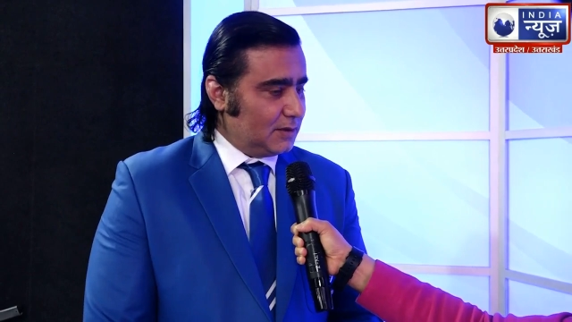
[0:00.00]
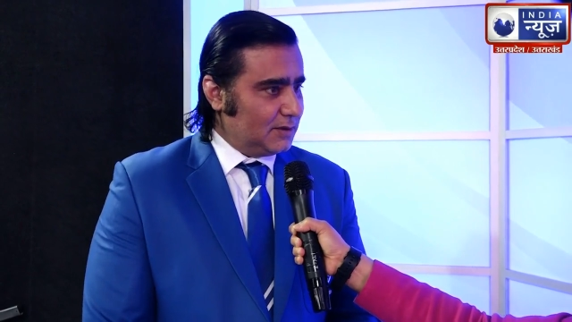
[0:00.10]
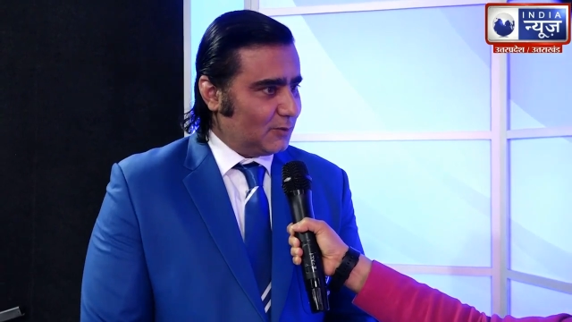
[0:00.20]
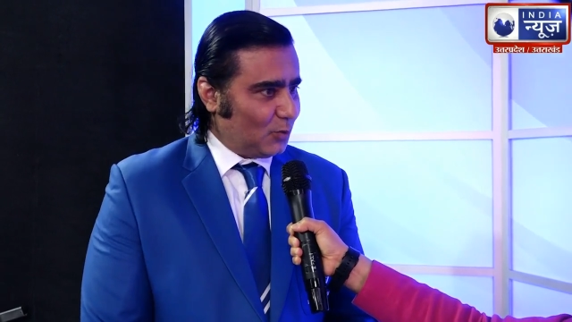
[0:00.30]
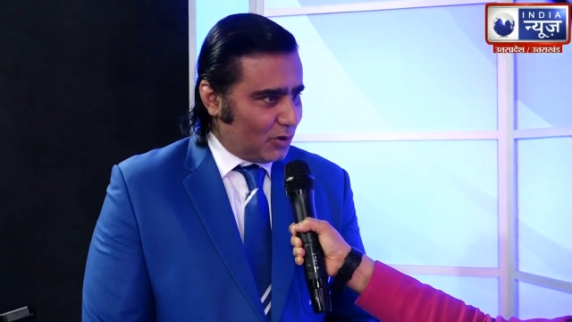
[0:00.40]

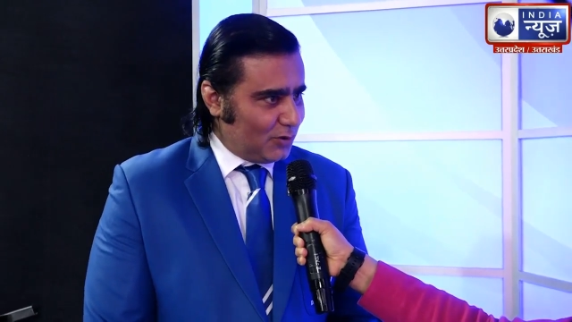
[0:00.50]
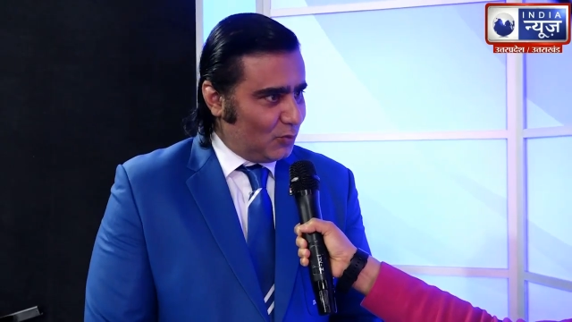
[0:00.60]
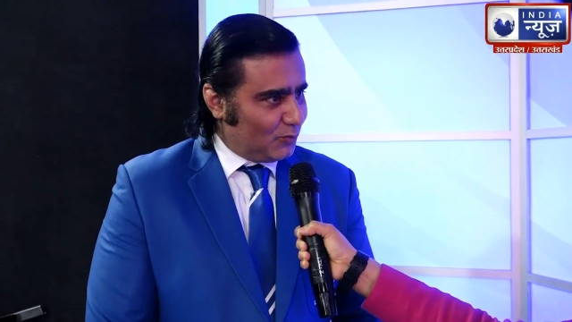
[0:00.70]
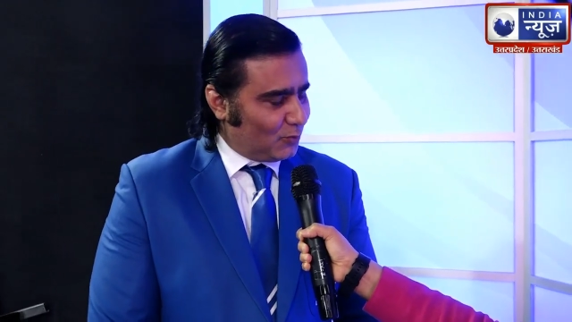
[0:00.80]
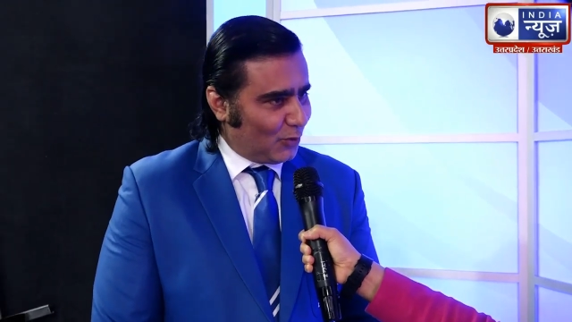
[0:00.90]
He said, what,
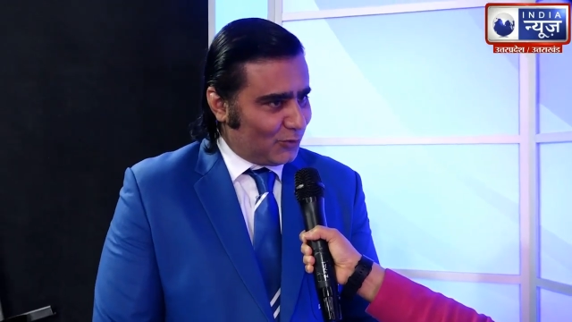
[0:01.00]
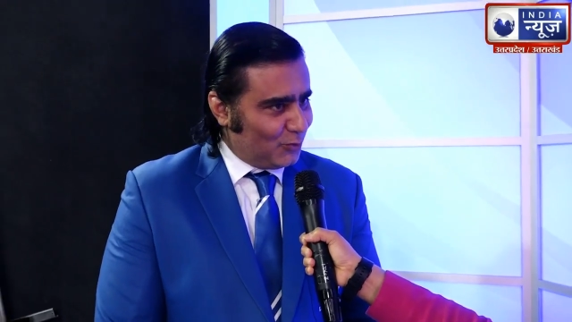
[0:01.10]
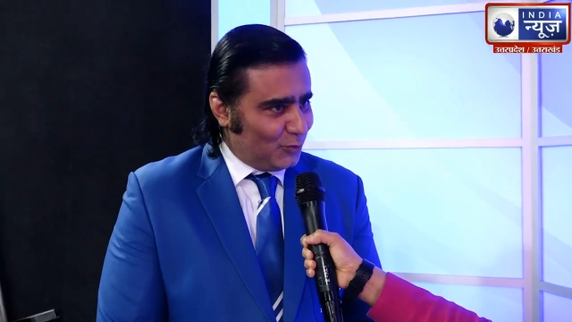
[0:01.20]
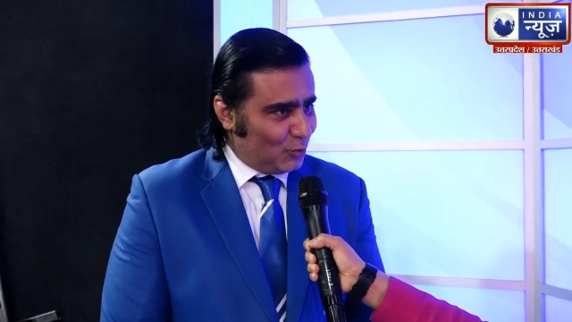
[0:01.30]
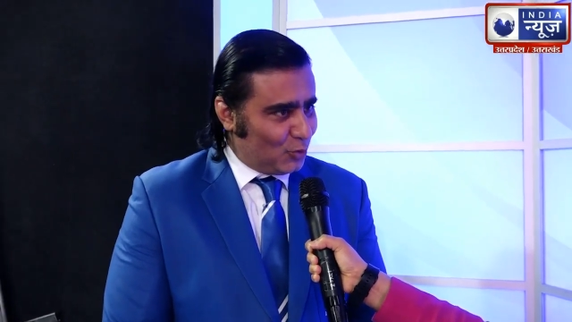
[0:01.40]

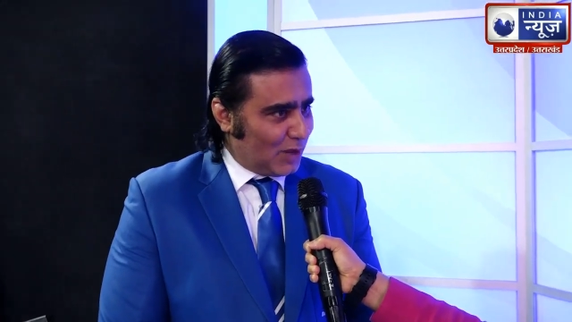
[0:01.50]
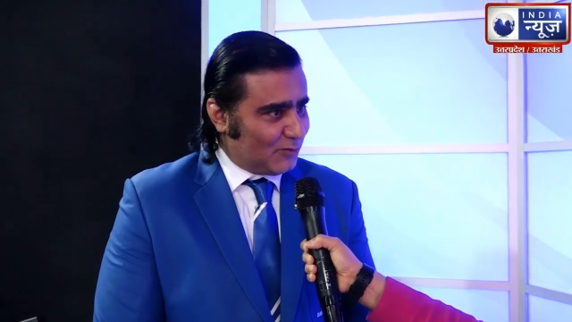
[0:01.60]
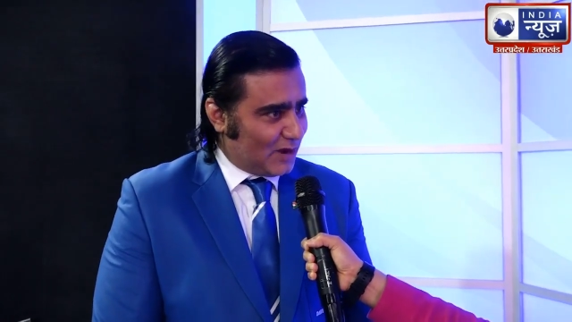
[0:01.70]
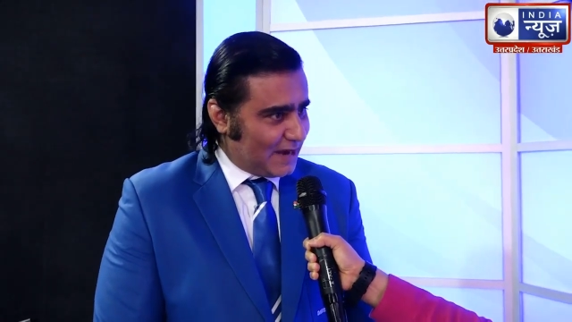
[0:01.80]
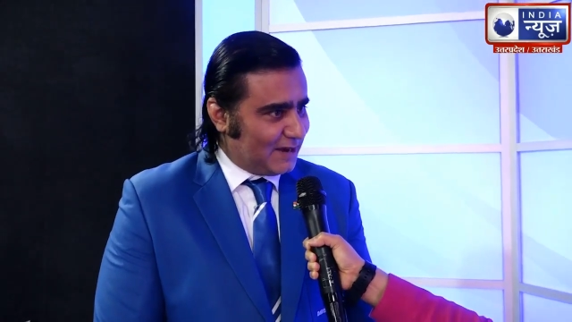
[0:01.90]
you don't
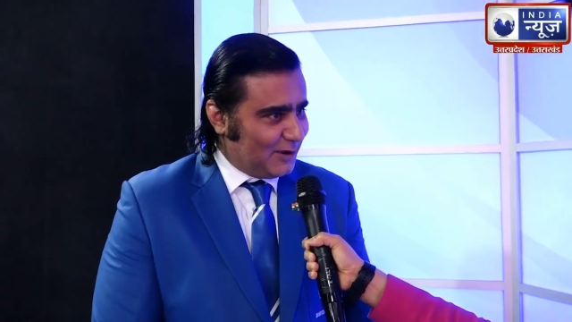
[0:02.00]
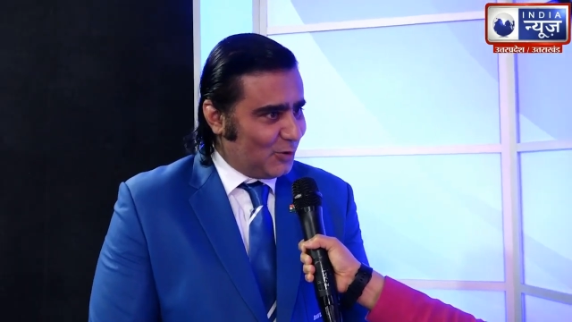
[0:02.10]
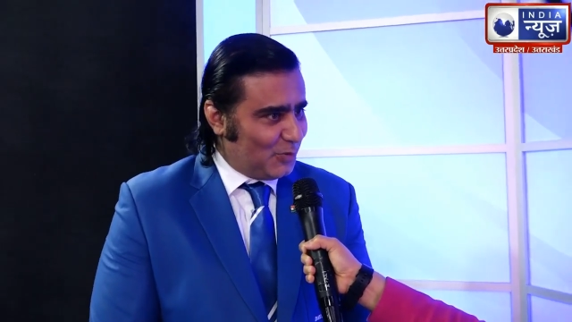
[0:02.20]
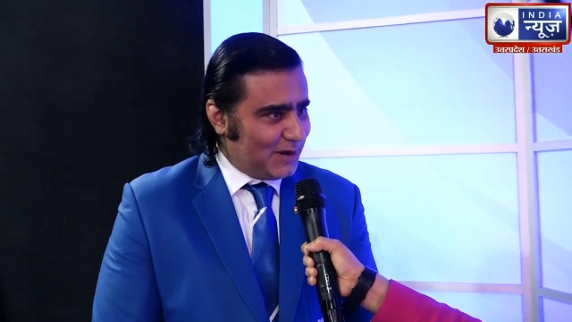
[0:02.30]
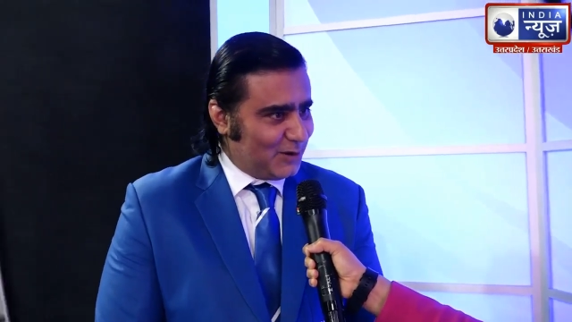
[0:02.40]
have a racket
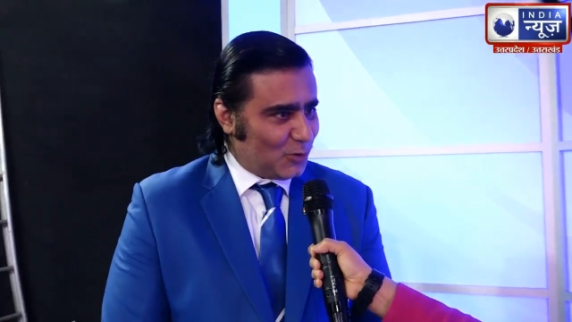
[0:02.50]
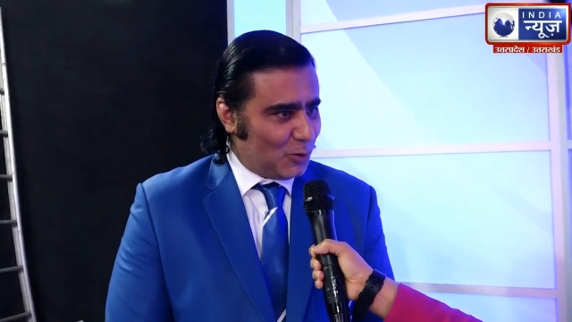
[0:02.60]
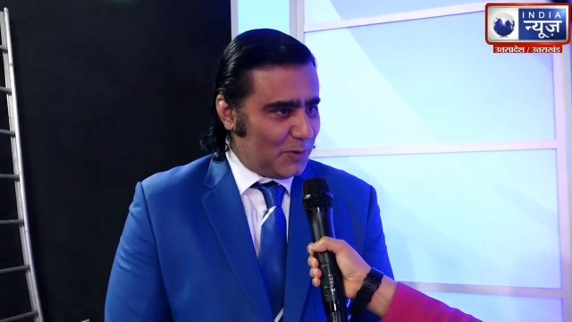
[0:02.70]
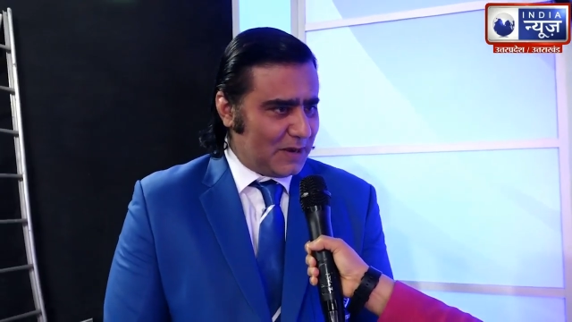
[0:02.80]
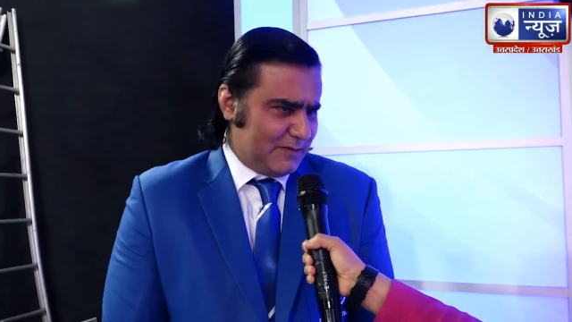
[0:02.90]
and you're playing a
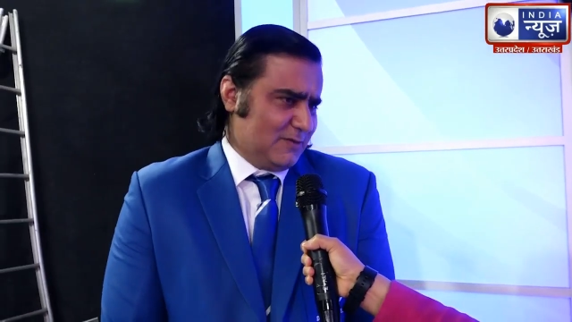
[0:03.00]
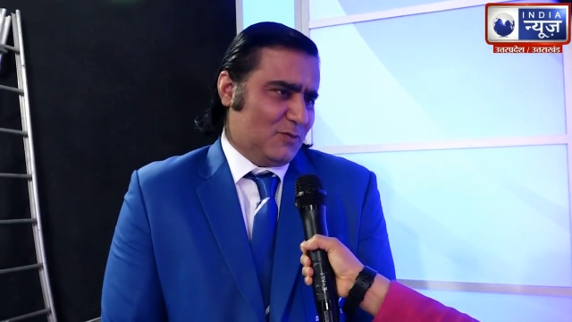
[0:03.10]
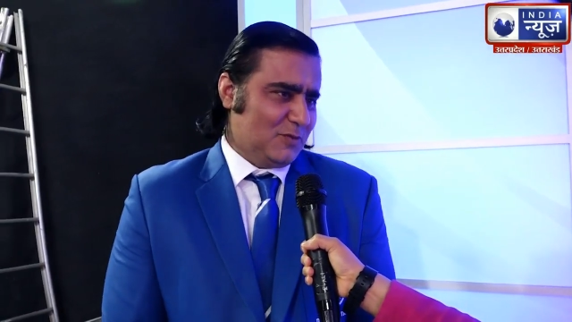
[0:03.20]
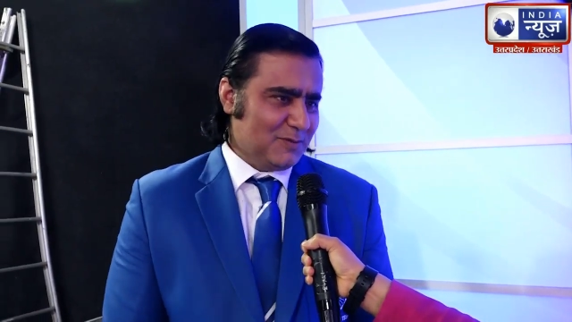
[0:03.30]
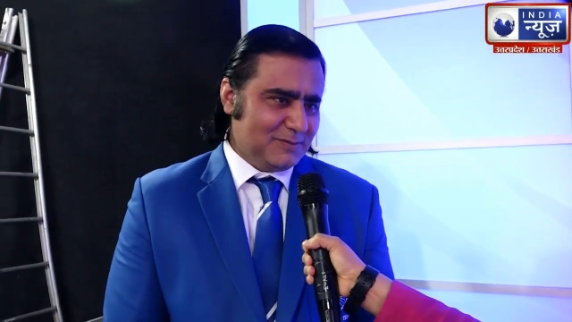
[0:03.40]
tournament? I
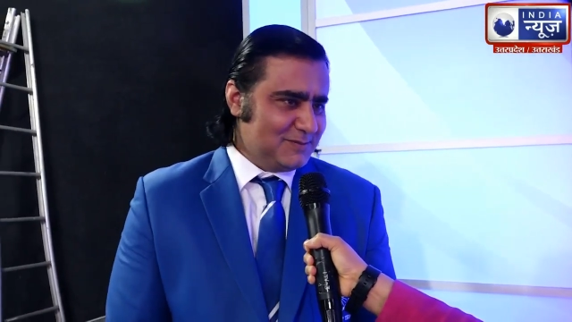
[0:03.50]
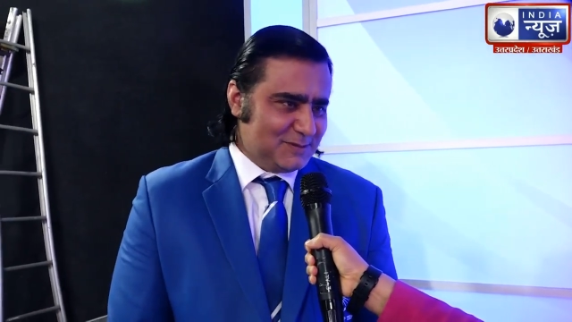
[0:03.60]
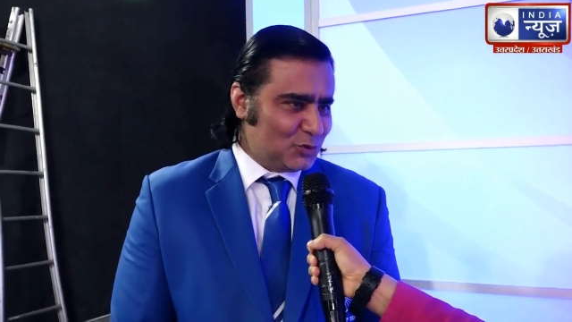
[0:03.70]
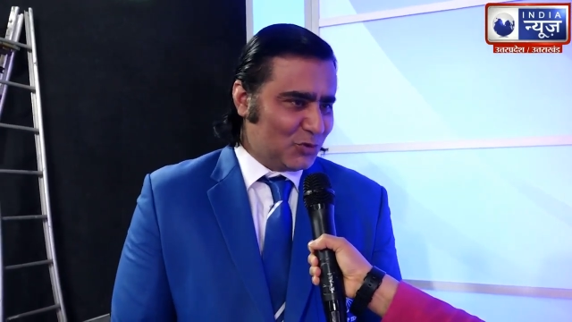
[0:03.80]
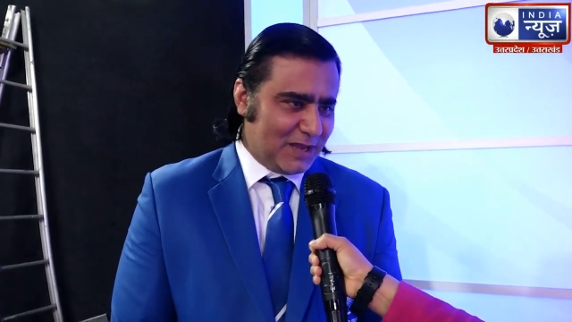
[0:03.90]
said,
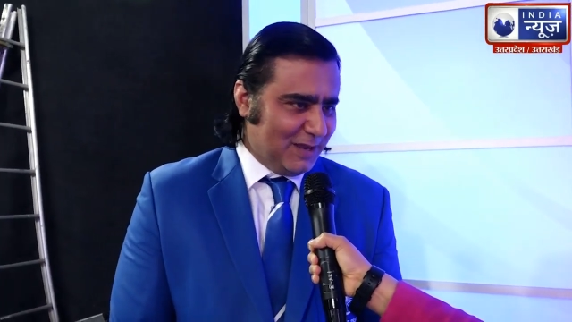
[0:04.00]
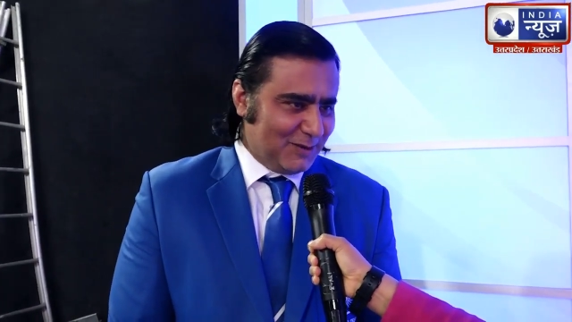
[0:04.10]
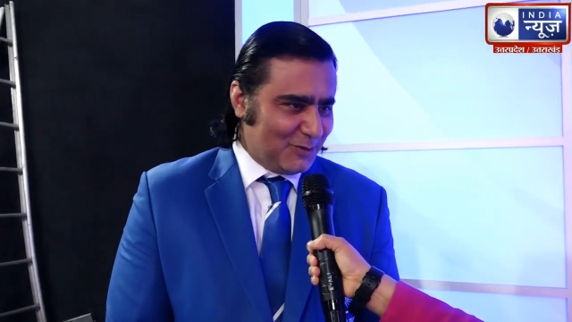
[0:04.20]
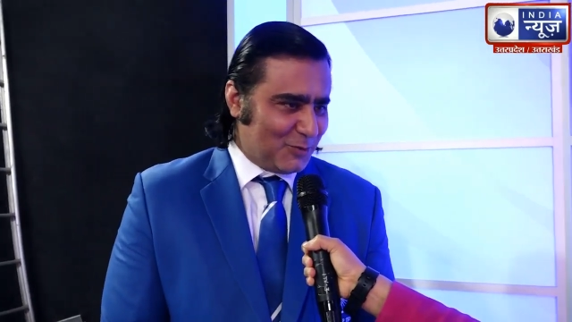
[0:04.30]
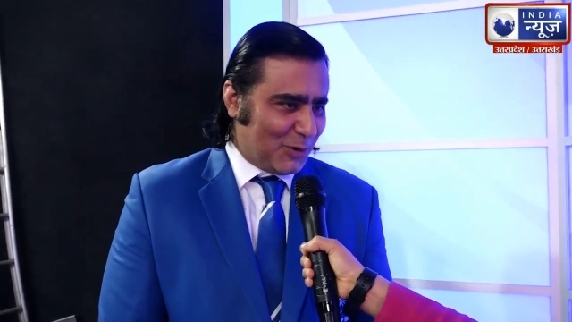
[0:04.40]
it's okay,
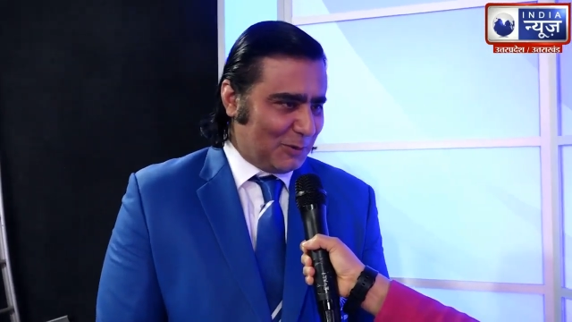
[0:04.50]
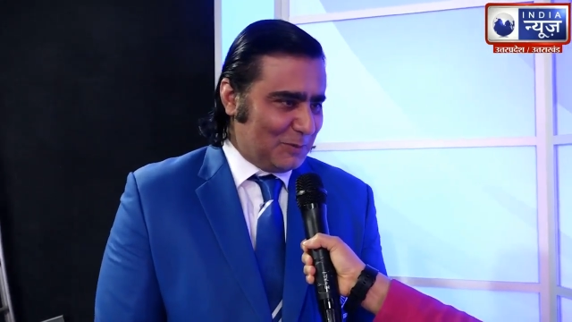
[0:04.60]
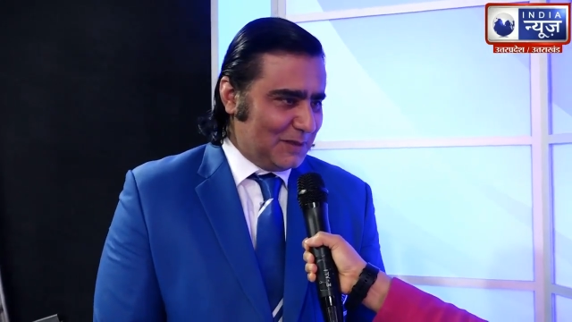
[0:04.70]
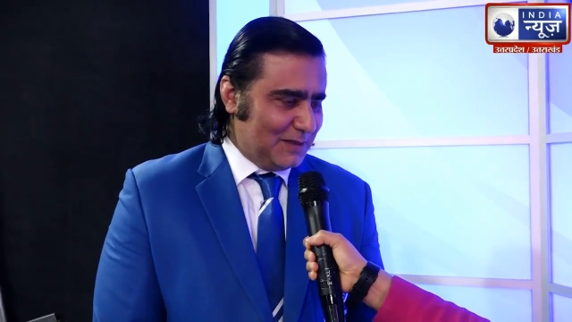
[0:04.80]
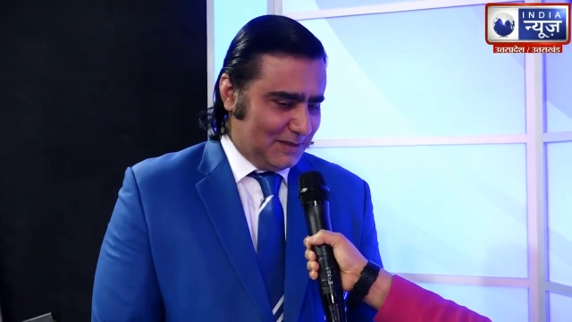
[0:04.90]
no problem.